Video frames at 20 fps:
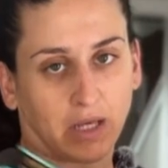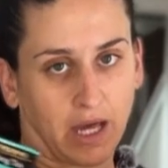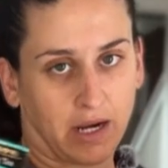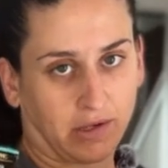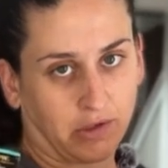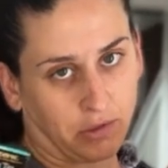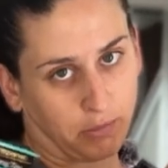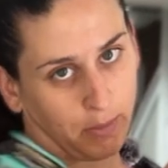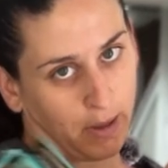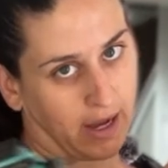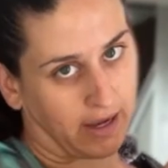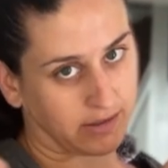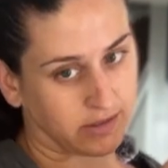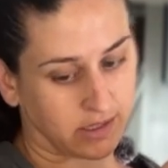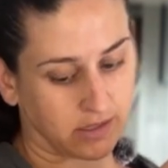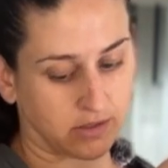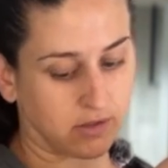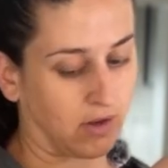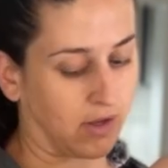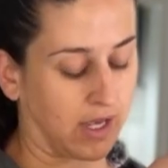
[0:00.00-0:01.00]
got a new box.
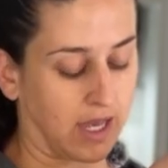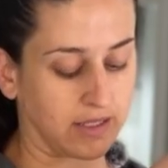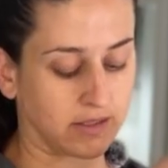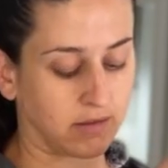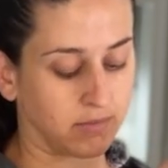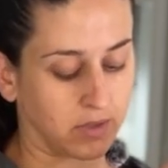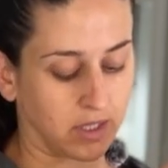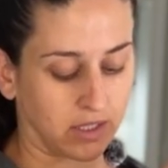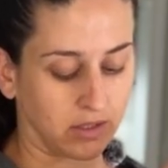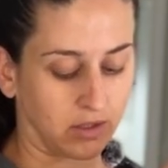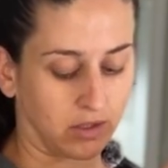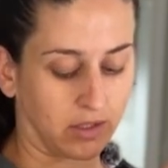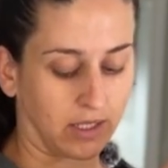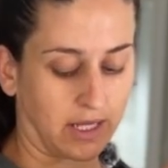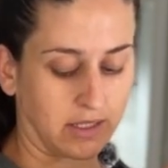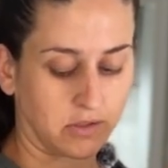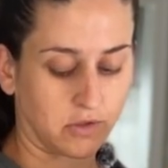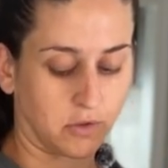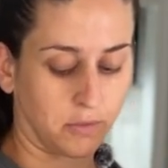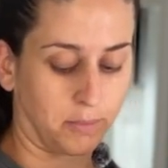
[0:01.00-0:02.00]
And so I got something a little
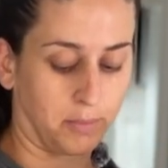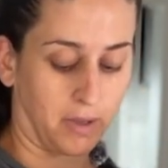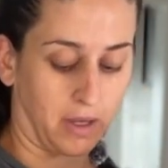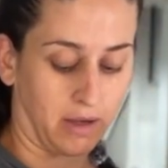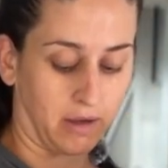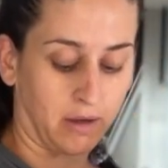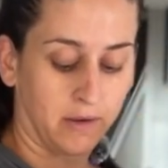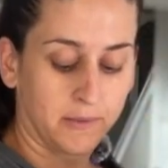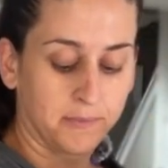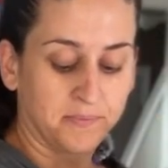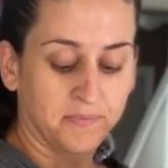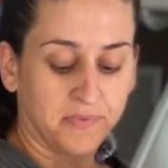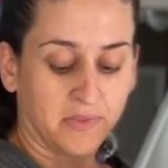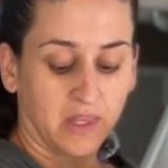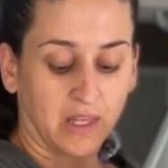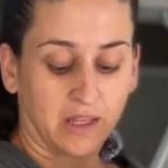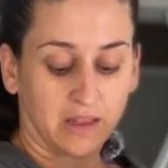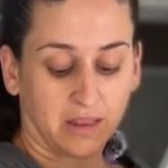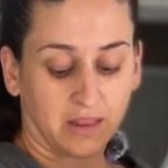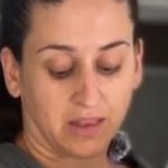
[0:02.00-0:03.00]
nicer. But
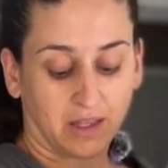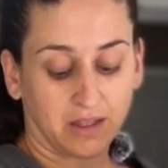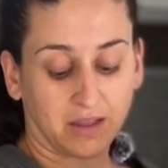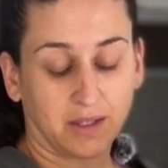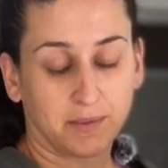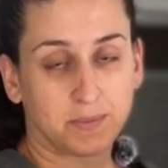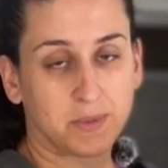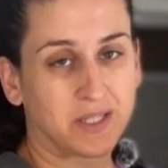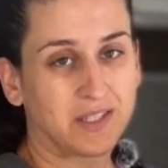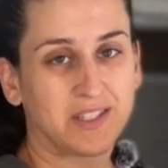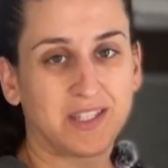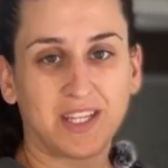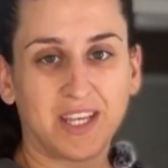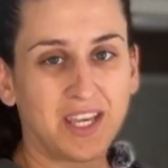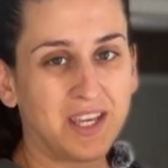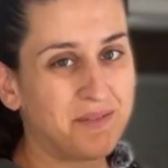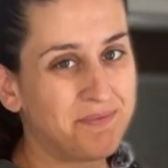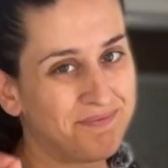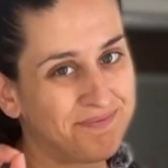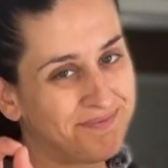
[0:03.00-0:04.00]
the Lipton
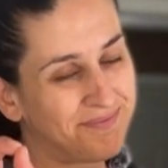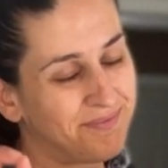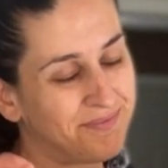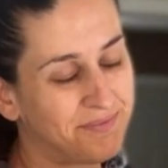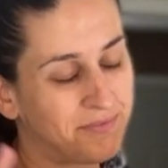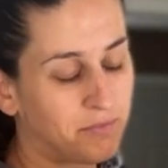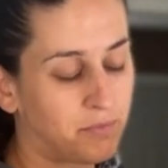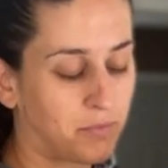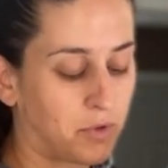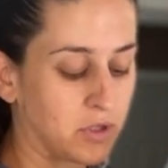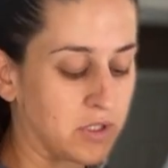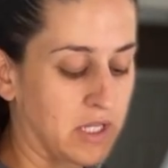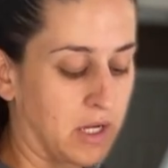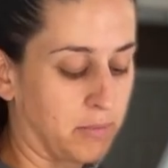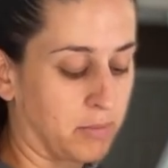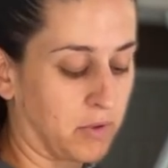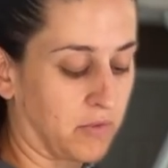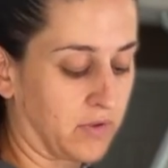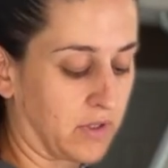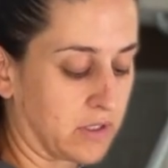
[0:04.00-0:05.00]
tea worked
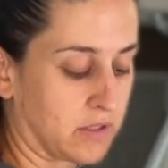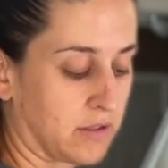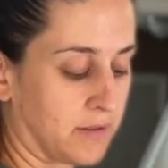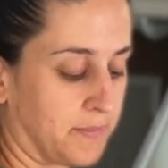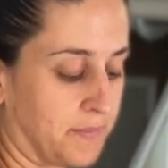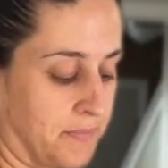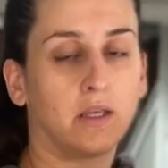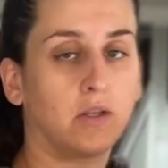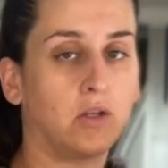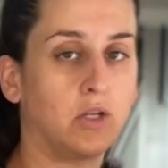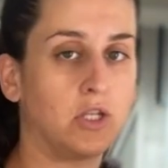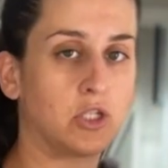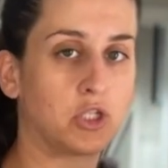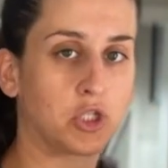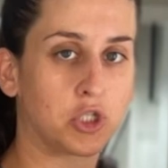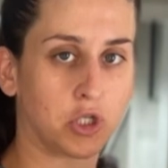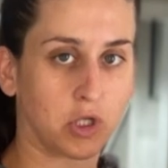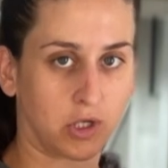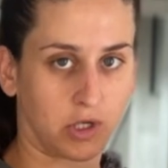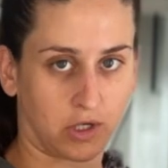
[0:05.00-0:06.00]
out perfect. You need
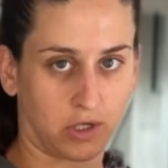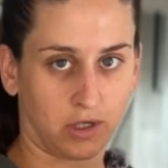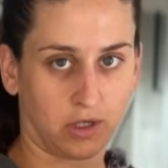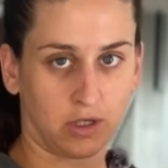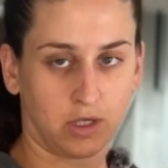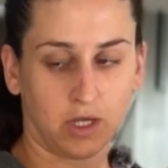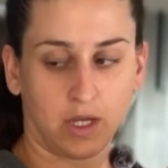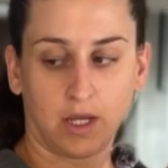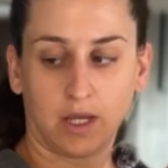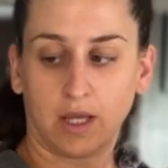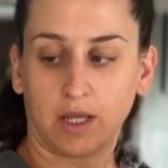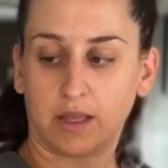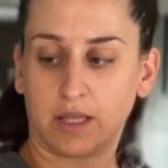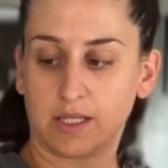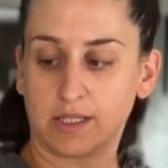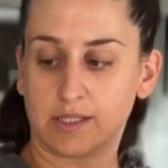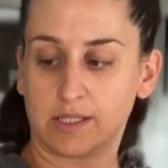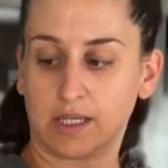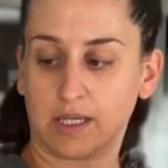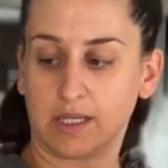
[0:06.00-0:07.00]
sugar.
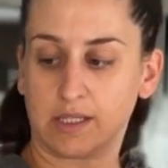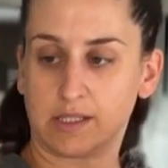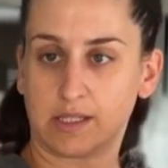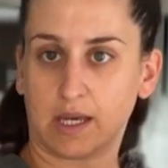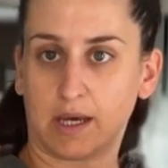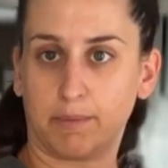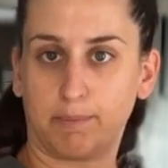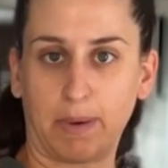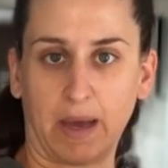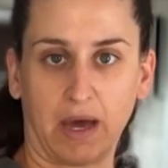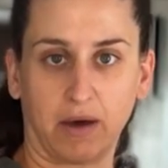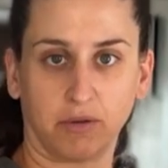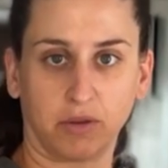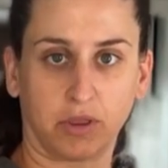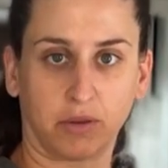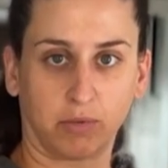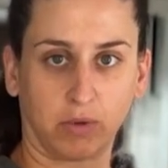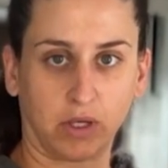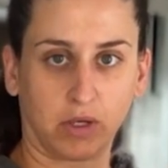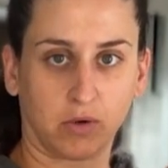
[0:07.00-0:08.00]
This is
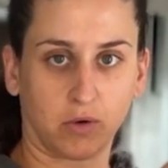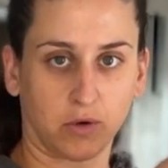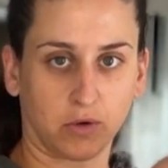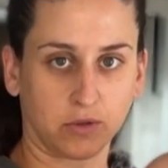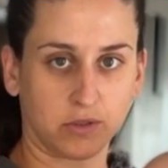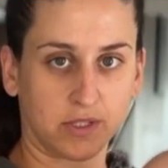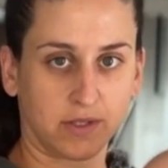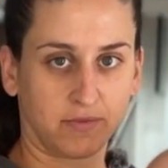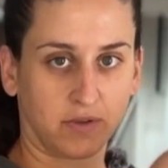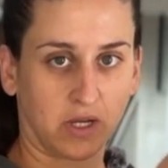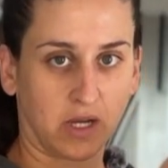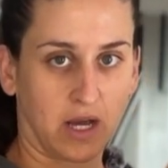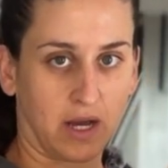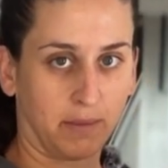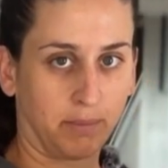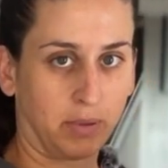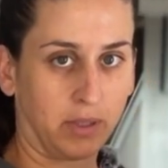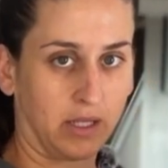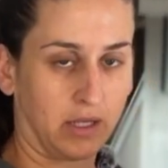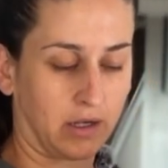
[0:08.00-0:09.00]
about 3/4 of a
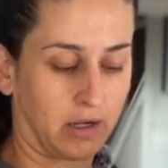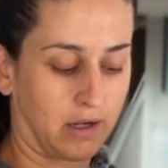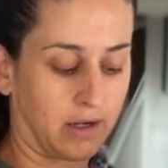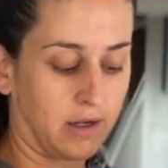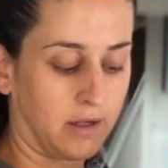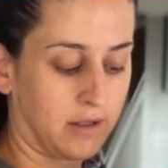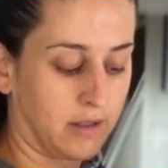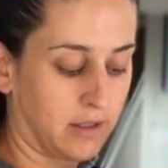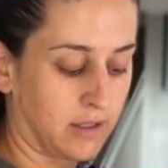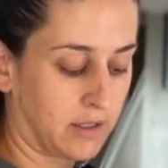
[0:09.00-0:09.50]
cup here.